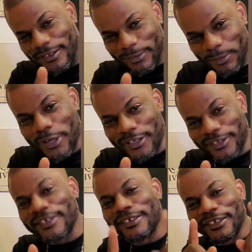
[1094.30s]

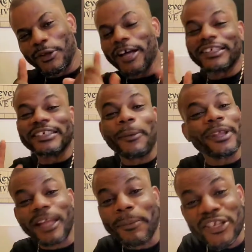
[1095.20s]
Point, you know, as I say, I'm
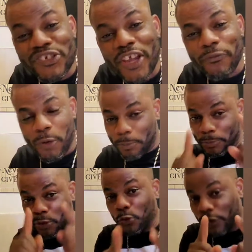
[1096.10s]
not a big chef, but I
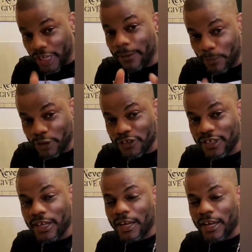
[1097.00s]
know that much.